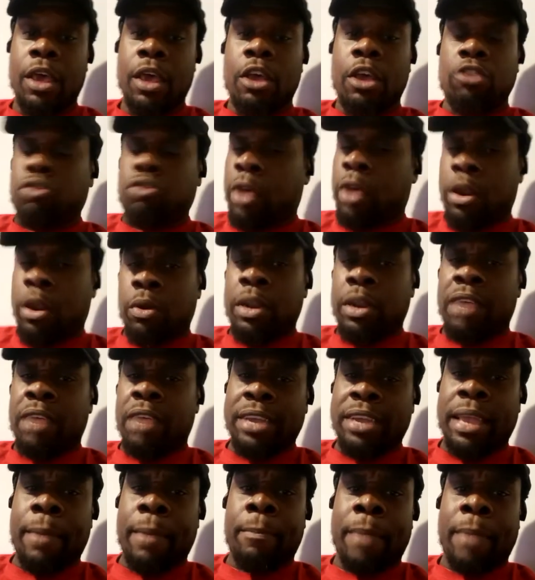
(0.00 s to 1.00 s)
So I don't never
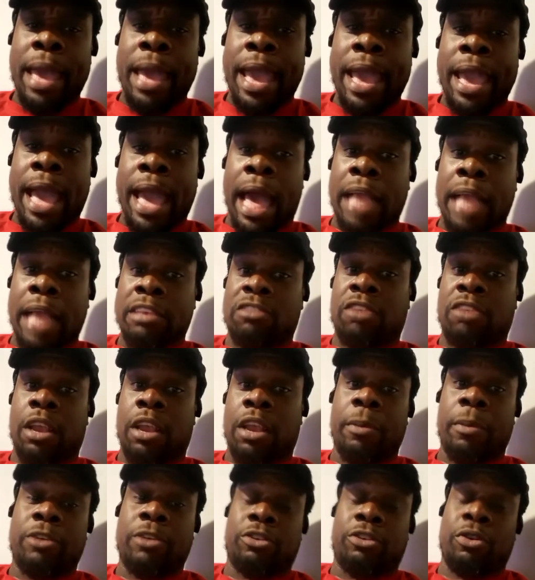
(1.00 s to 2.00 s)
get mad. I just try to
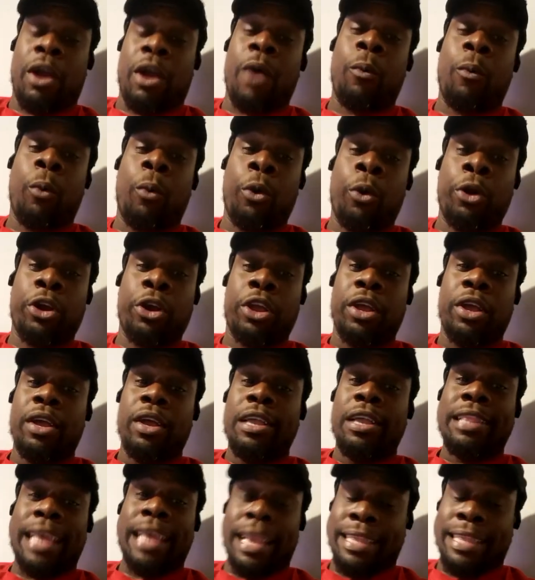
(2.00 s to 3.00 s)
make sure I work
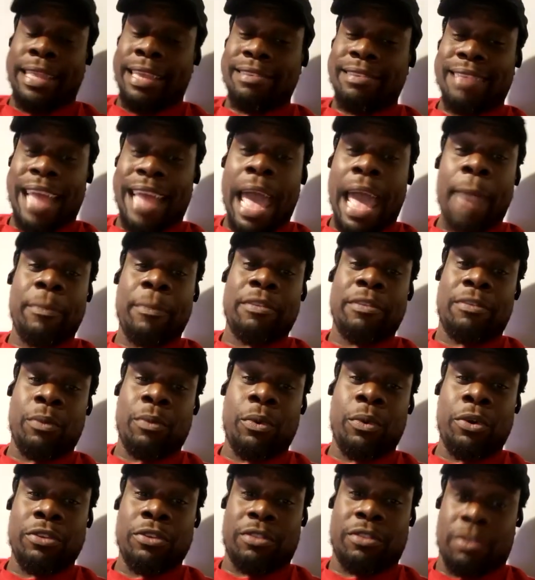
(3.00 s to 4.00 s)
that it doesn't happen
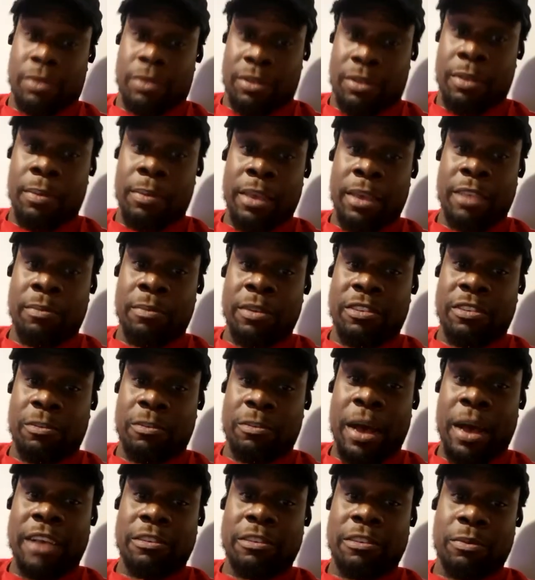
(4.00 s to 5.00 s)
to me as much as
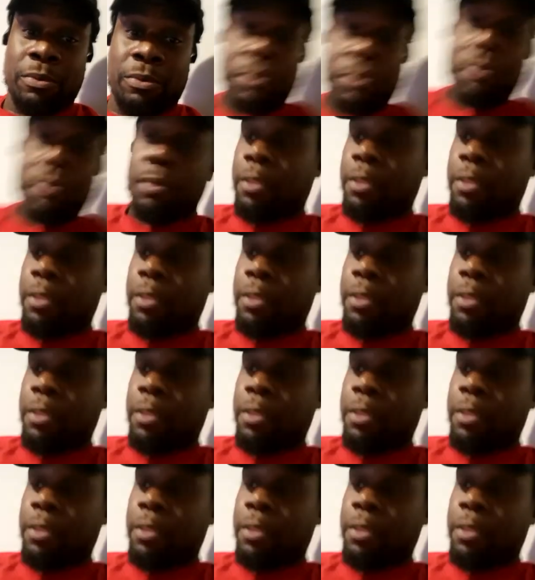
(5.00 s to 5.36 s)
possible.